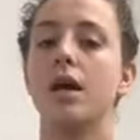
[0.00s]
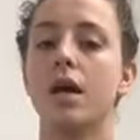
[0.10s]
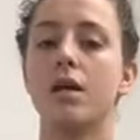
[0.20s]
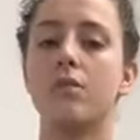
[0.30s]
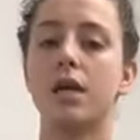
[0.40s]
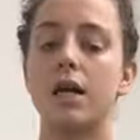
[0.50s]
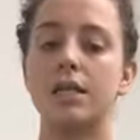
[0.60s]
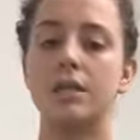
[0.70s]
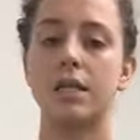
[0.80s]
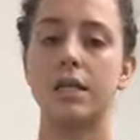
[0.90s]
in
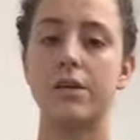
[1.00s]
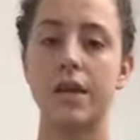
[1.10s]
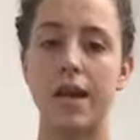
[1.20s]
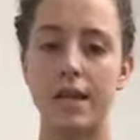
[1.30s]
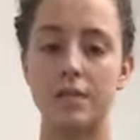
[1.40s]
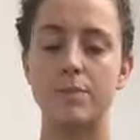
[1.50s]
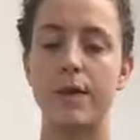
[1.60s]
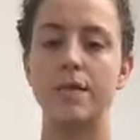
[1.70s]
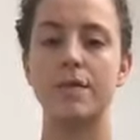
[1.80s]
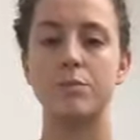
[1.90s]
regards to clearing
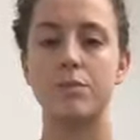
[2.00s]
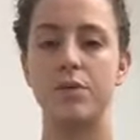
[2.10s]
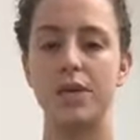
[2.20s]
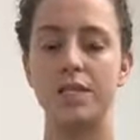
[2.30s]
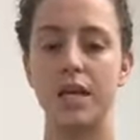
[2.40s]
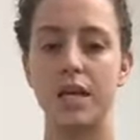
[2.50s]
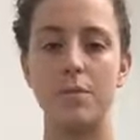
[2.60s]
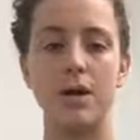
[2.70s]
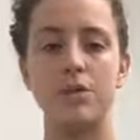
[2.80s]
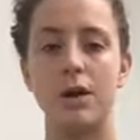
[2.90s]
headspace and preventing any
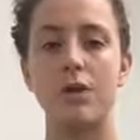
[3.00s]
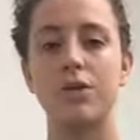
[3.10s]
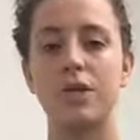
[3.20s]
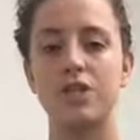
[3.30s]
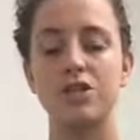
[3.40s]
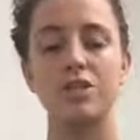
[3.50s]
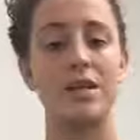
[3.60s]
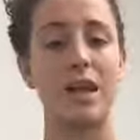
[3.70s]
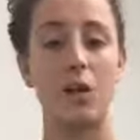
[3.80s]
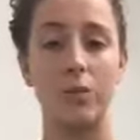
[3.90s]
mental health conditions
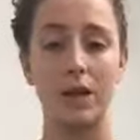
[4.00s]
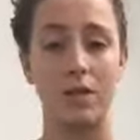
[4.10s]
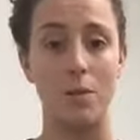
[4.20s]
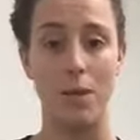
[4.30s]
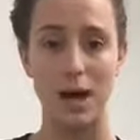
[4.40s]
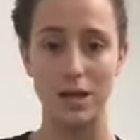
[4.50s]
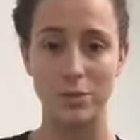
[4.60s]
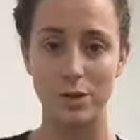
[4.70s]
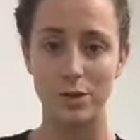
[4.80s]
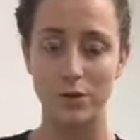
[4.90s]
and helping in the
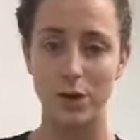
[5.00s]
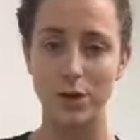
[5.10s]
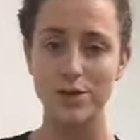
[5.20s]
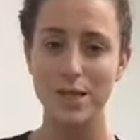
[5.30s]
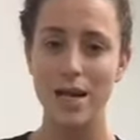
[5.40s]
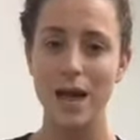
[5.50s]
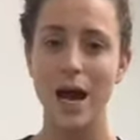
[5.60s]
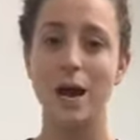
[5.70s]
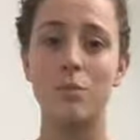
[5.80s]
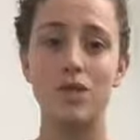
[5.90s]
management of those,
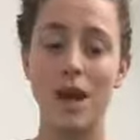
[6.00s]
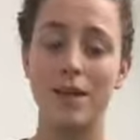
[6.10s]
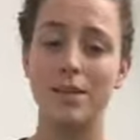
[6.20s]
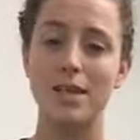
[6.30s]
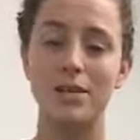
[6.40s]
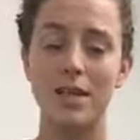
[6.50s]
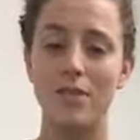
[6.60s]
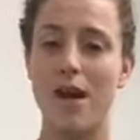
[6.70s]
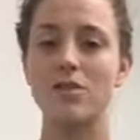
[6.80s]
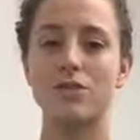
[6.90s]
um, which I can definitely
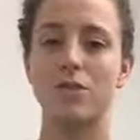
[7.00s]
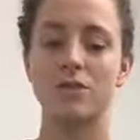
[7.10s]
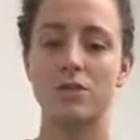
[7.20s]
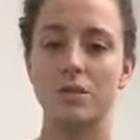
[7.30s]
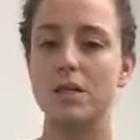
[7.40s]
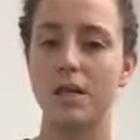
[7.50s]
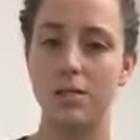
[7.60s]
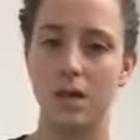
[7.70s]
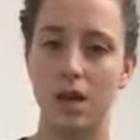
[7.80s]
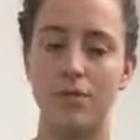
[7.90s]
vouch for. Swimming
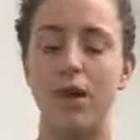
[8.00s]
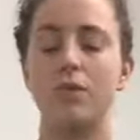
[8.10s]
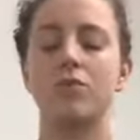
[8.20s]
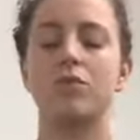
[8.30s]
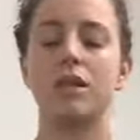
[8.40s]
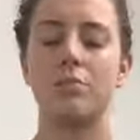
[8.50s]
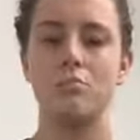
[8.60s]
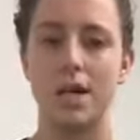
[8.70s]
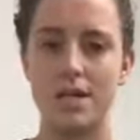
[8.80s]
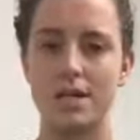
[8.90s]
something that I find really
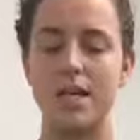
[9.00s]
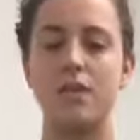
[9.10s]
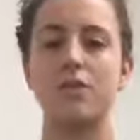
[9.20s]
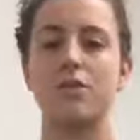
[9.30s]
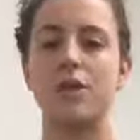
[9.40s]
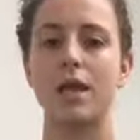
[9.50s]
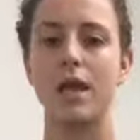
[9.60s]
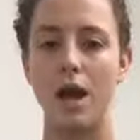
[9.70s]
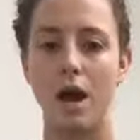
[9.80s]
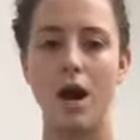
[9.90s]
meditative and really
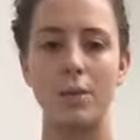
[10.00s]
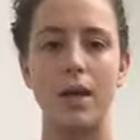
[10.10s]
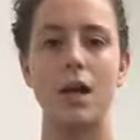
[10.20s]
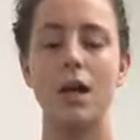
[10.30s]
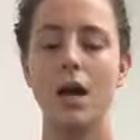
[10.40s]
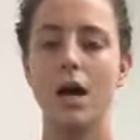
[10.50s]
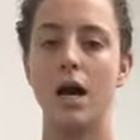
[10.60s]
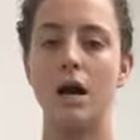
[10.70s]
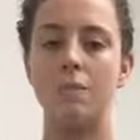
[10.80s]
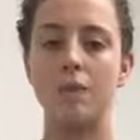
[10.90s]
calming,
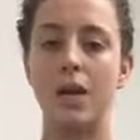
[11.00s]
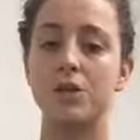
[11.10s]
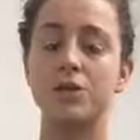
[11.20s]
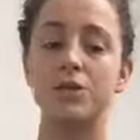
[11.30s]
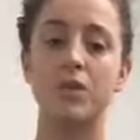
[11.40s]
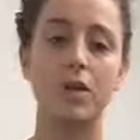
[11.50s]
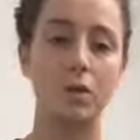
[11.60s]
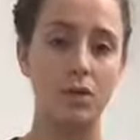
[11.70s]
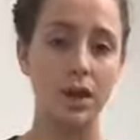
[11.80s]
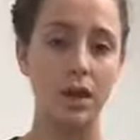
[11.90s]
um, and I do some really good
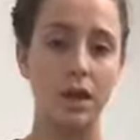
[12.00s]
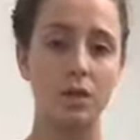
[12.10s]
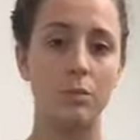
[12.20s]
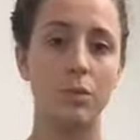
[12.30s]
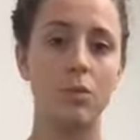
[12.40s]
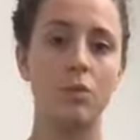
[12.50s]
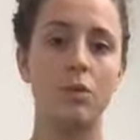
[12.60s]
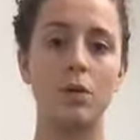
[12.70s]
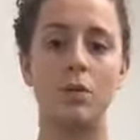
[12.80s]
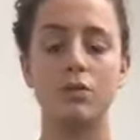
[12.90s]
thinking in the pool,
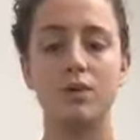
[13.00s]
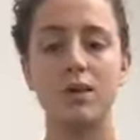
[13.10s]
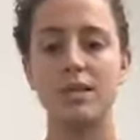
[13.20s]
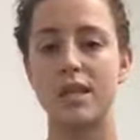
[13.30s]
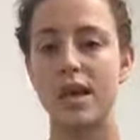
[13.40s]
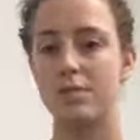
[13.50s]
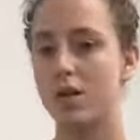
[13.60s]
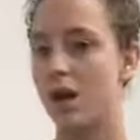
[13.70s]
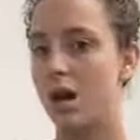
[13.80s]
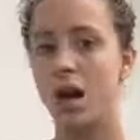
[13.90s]
but also at the same
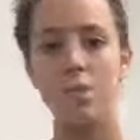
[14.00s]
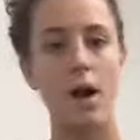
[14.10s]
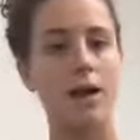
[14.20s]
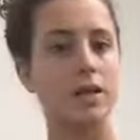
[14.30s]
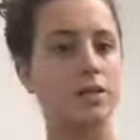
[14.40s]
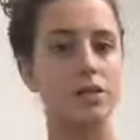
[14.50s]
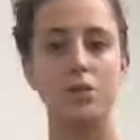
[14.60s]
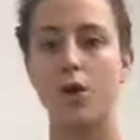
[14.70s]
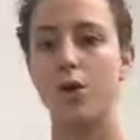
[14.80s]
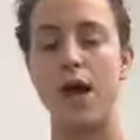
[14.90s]
time I can just
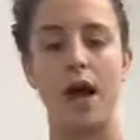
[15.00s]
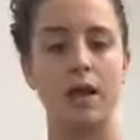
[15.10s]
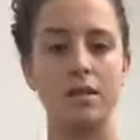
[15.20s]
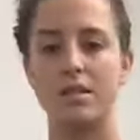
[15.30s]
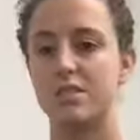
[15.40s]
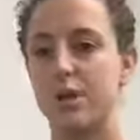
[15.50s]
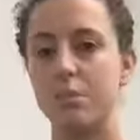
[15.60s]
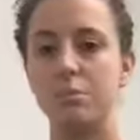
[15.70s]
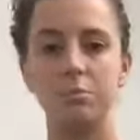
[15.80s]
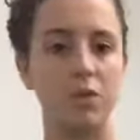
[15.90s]
zone out and
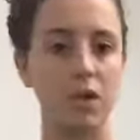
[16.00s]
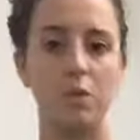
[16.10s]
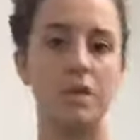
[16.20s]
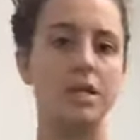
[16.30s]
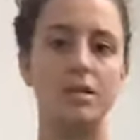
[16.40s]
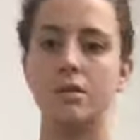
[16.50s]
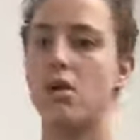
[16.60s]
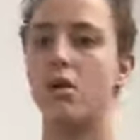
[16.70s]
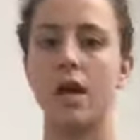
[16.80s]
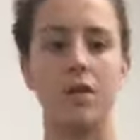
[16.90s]
swim kilometers and
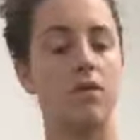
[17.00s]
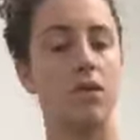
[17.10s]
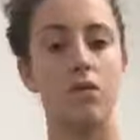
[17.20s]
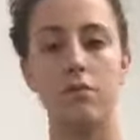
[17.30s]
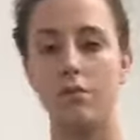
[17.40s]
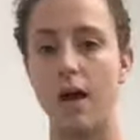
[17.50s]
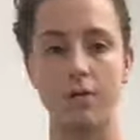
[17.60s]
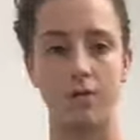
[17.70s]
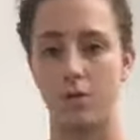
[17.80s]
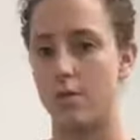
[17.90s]
not not even have
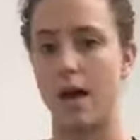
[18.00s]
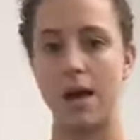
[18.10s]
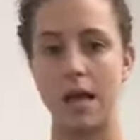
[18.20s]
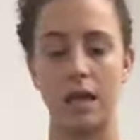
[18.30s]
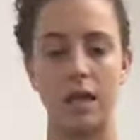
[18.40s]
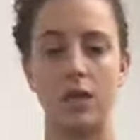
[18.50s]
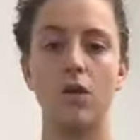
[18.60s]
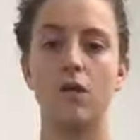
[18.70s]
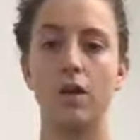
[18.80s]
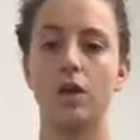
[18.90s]
thought about anything and
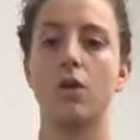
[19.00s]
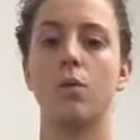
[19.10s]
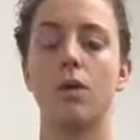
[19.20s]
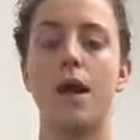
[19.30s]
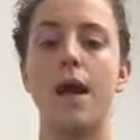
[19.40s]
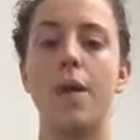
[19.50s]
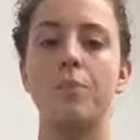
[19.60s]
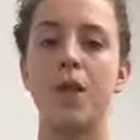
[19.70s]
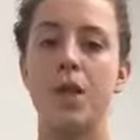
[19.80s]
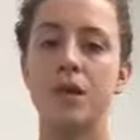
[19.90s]
not really know where I am.
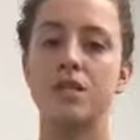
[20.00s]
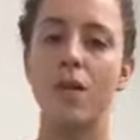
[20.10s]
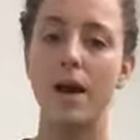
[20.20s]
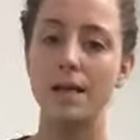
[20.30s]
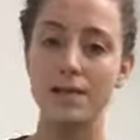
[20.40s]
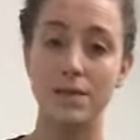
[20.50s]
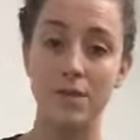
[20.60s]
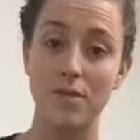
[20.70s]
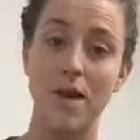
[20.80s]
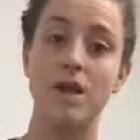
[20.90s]
So I can
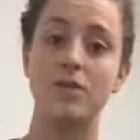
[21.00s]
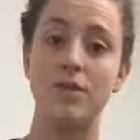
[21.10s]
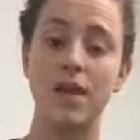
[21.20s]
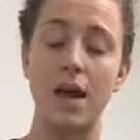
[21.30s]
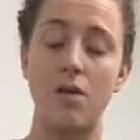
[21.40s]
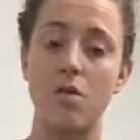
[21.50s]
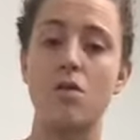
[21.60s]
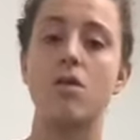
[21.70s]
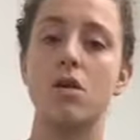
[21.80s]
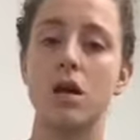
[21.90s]
definitely vouch for that
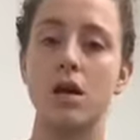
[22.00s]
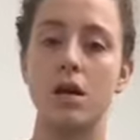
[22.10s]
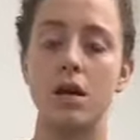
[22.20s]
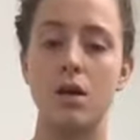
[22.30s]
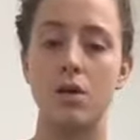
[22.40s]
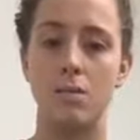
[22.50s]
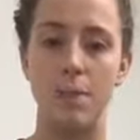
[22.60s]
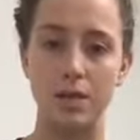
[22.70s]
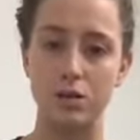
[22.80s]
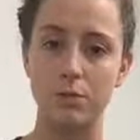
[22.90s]
on a, uh, on a
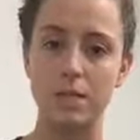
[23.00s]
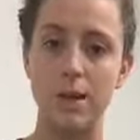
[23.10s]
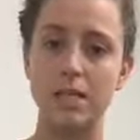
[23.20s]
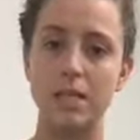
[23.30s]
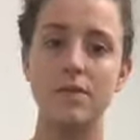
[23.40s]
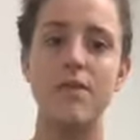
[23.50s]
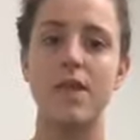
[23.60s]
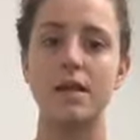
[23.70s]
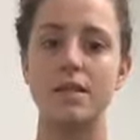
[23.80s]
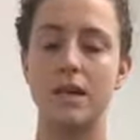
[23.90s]
mental perspective, and
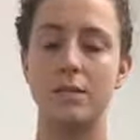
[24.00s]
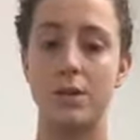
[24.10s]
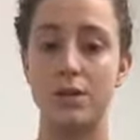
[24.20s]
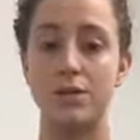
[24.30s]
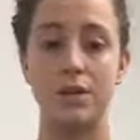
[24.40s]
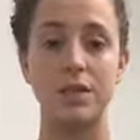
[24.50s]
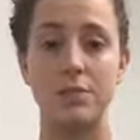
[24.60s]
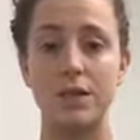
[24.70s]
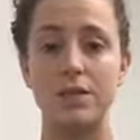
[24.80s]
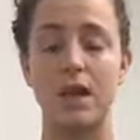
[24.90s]
that's a personal
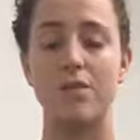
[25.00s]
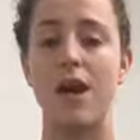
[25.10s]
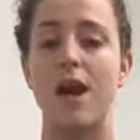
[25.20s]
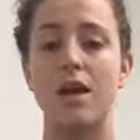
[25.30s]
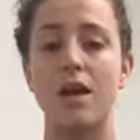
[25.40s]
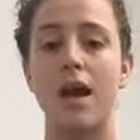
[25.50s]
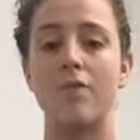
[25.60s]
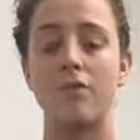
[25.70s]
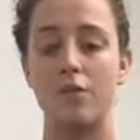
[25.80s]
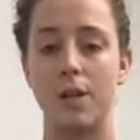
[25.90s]
experience that I've had. And I have
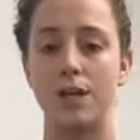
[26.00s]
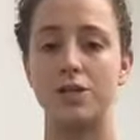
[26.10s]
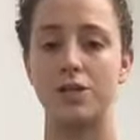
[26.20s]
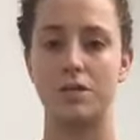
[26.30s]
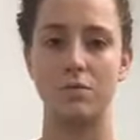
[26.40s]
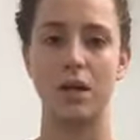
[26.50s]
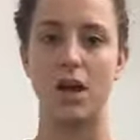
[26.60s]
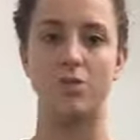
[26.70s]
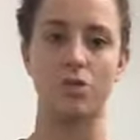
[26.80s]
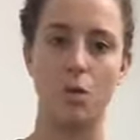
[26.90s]
a few patients, and we
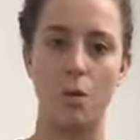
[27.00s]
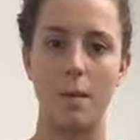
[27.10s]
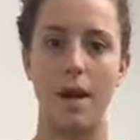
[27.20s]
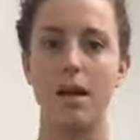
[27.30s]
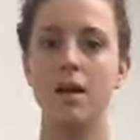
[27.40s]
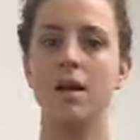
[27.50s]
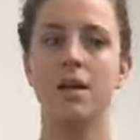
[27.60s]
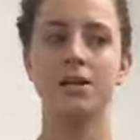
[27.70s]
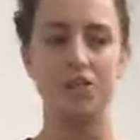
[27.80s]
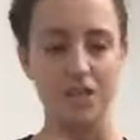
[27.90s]
kind of talk about,
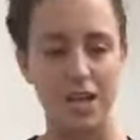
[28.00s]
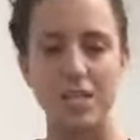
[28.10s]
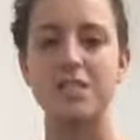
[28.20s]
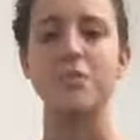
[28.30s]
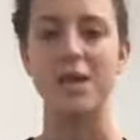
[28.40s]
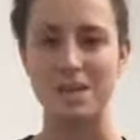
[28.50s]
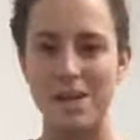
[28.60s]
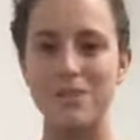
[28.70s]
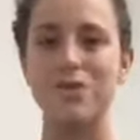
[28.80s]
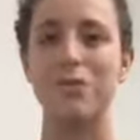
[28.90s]
did you get into the
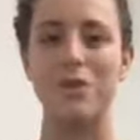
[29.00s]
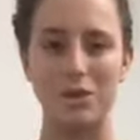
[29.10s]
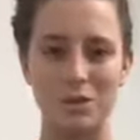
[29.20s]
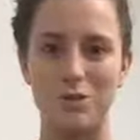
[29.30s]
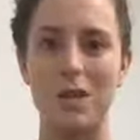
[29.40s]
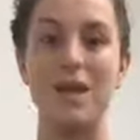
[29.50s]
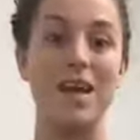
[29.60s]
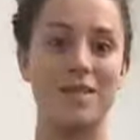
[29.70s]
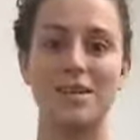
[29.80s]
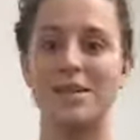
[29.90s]
meditative zone when I was swimming?
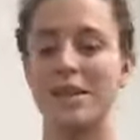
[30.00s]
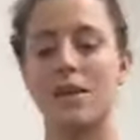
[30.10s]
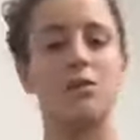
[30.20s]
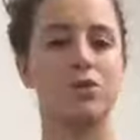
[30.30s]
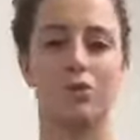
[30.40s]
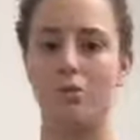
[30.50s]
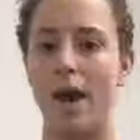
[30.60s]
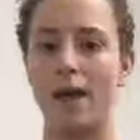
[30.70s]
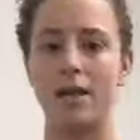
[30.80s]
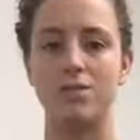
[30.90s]
Yes, I did. It was
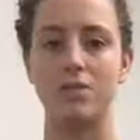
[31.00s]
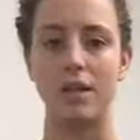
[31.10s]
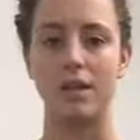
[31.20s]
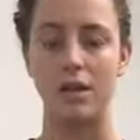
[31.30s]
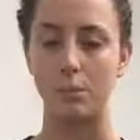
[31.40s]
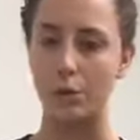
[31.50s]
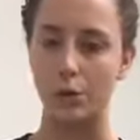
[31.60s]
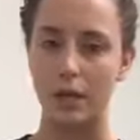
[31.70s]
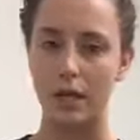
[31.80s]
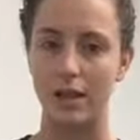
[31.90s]
great. It's really
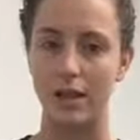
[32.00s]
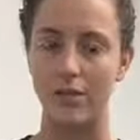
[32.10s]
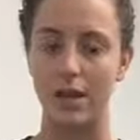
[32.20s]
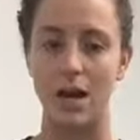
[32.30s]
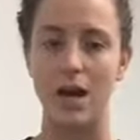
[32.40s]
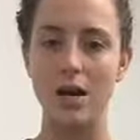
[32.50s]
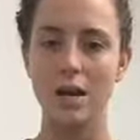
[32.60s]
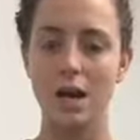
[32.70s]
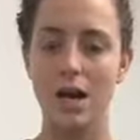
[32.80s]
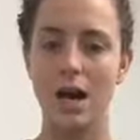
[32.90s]
therapeutic in that regard,
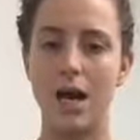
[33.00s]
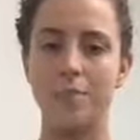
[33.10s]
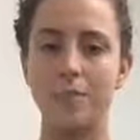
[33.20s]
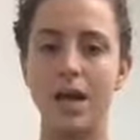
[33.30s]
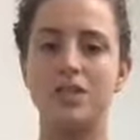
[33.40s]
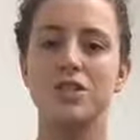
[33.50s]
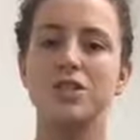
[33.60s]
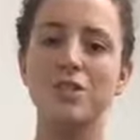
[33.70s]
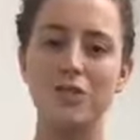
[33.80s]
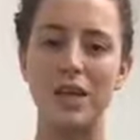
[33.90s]
um, and just
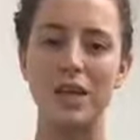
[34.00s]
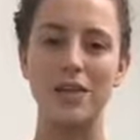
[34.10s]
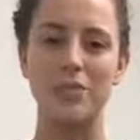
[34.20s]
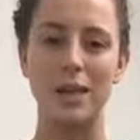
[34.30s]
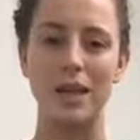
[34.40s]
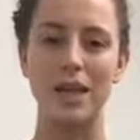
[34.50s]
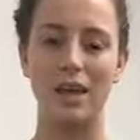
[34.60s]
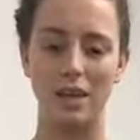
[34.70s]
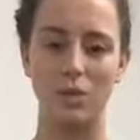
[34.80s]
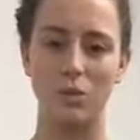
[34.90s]
the feeling of being
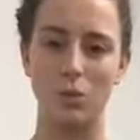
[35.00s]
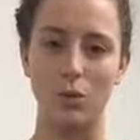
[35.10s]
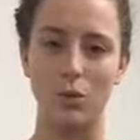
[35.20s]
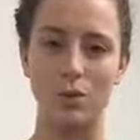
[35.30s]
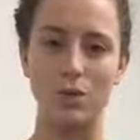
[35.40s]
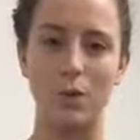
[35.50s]
in the water as